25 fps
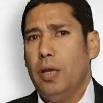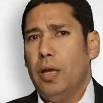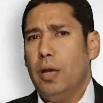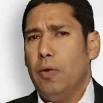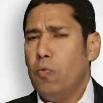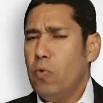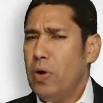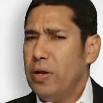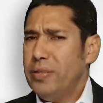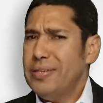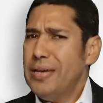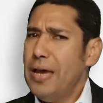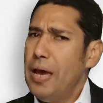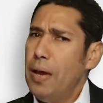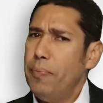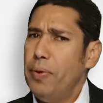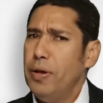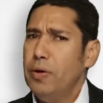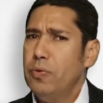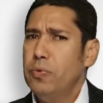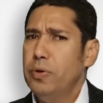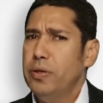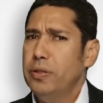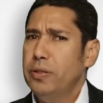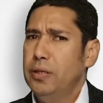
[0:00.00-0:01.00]
And what
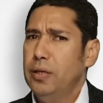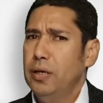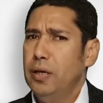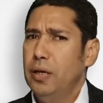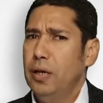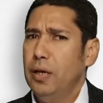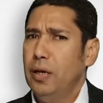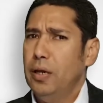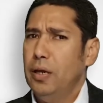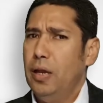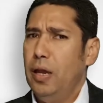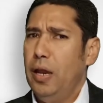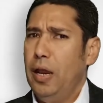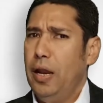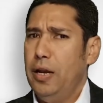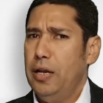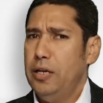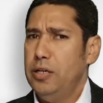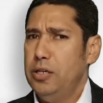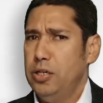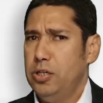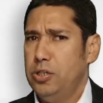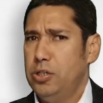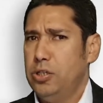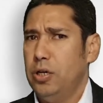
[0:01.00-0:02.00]
happened with the
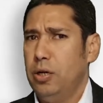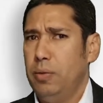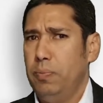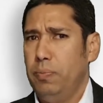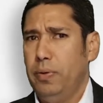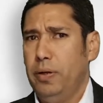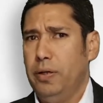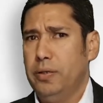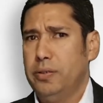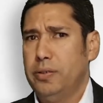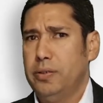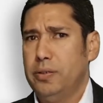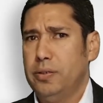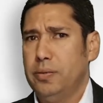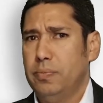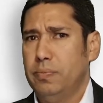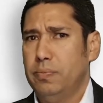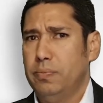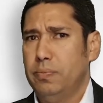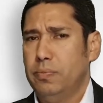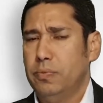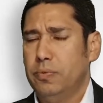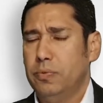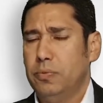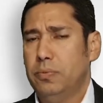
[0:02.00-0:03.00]
energy surplus?
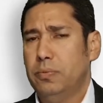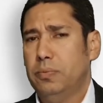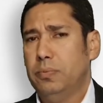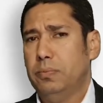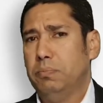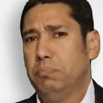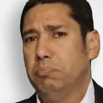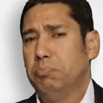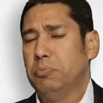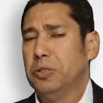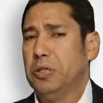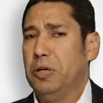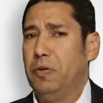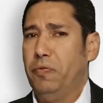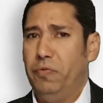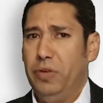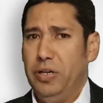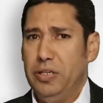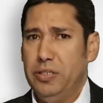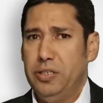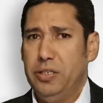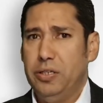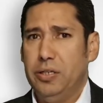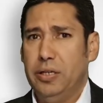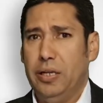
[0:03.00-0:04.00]

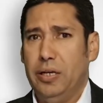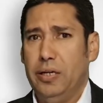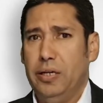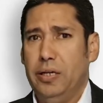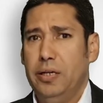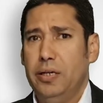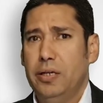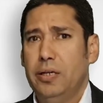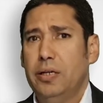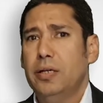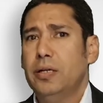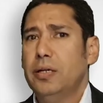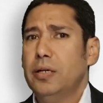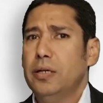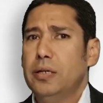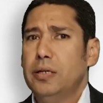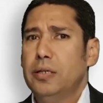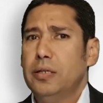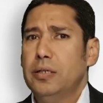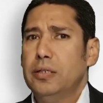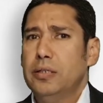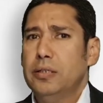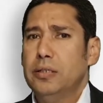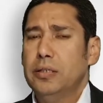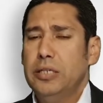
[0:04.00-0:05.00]
Conventionally,
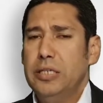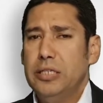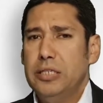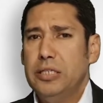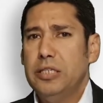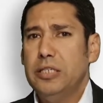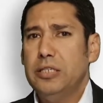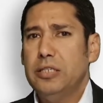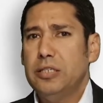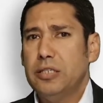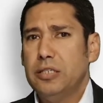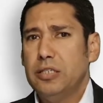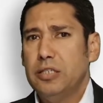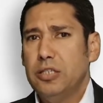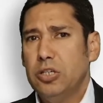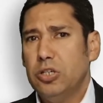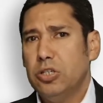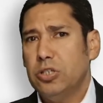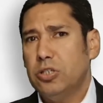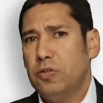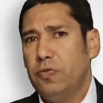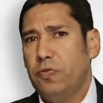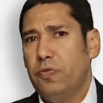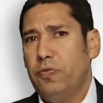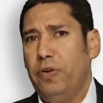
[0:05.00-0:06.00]
this is
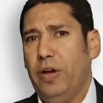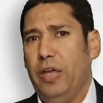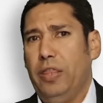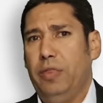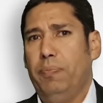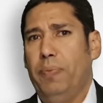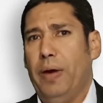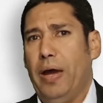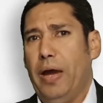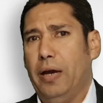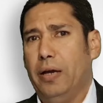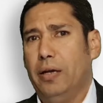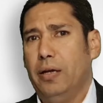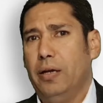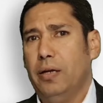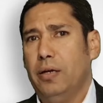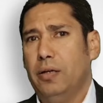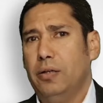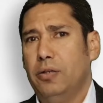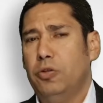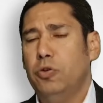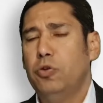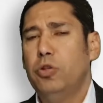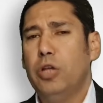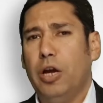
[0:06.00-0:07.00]
just fed back
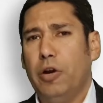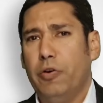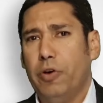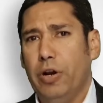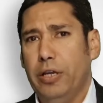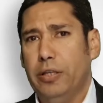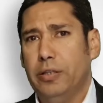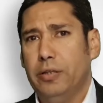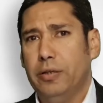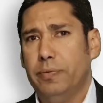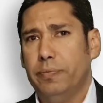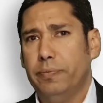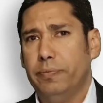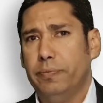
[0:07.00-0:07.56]
to the grid.